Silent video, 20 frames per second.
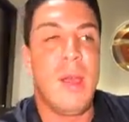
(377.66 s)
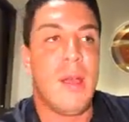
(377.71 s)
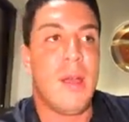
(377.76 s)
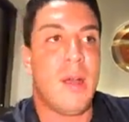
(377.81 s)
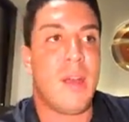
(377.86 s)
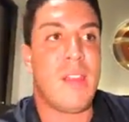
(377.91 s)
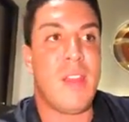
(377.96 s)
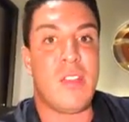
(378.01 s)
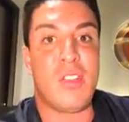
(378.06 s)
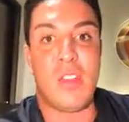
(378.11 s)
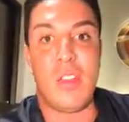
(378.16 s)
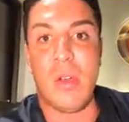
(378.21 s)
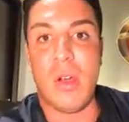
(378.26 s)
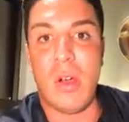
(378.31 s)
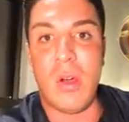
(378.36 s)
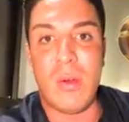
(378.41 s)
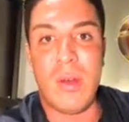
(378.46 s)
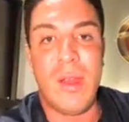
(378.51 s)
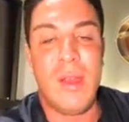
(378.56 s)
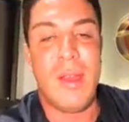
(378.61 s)
uh, that you
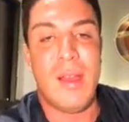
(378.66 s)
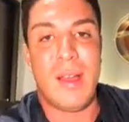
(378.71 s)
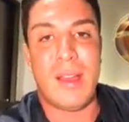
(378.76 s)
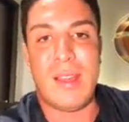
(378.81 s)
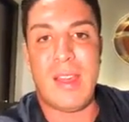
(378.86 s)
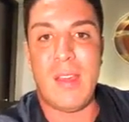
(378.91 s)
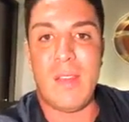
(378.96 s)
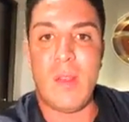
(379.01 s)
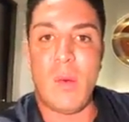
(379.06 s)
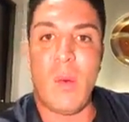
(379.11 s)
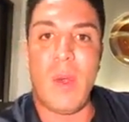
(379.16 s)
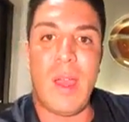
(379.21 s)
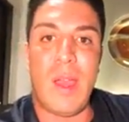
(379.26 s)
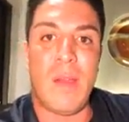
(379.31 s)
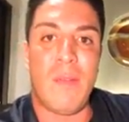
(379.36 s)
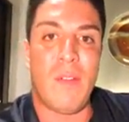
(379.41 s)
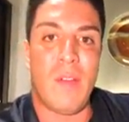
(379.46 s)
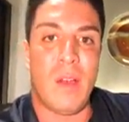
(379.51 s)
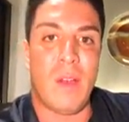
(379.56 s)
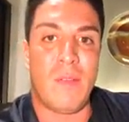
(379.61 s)
own, uh, get in the way
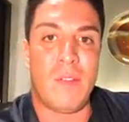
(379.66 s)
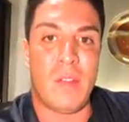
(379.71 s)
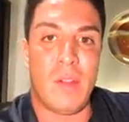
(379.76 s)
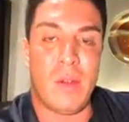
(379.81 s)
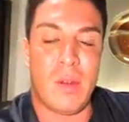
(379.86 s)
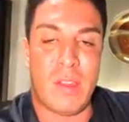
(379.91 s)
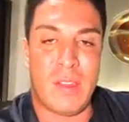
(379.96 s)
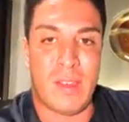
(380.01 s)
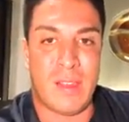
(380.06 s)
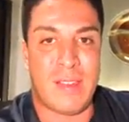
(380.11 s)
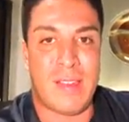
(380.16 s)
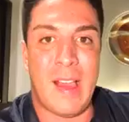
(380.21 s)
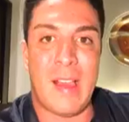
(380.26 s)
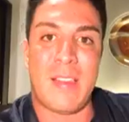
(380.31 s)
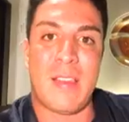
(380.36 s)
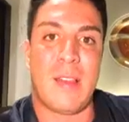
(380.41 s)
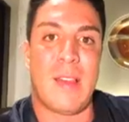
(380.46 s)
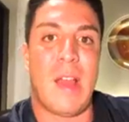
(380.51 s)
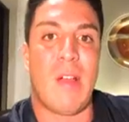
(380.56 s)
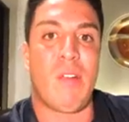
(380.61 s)
of, of your
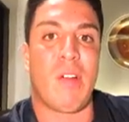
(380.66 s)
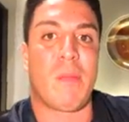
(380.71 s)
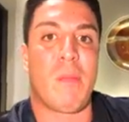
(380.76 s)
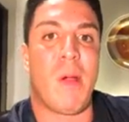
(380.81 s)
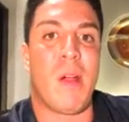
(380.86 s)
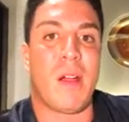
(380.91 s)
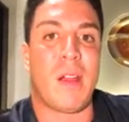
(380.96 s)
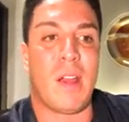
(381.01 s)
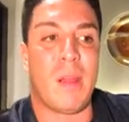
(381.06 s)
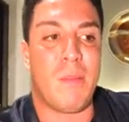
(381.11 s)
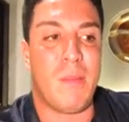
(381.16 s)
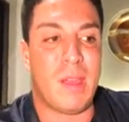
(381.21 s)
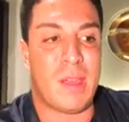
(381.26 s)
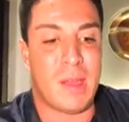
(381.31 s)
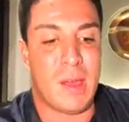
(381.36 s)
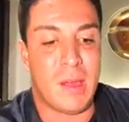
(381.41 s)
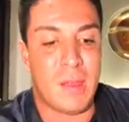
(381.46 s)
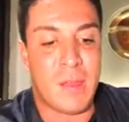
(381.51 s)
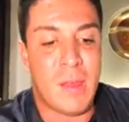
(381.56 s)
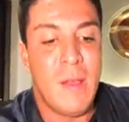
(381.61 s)
success in network marketing
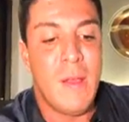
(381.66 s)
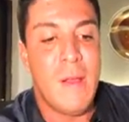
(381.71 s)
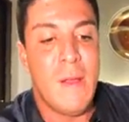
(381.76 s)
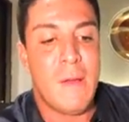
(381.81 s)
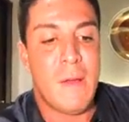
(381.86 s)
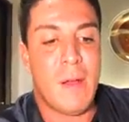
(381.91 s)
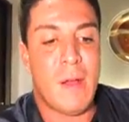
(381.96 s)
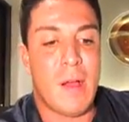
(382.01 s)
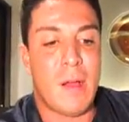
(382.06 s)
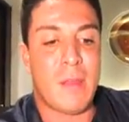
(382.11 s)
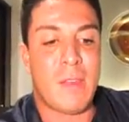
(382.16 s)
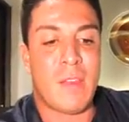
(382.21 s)
because uh,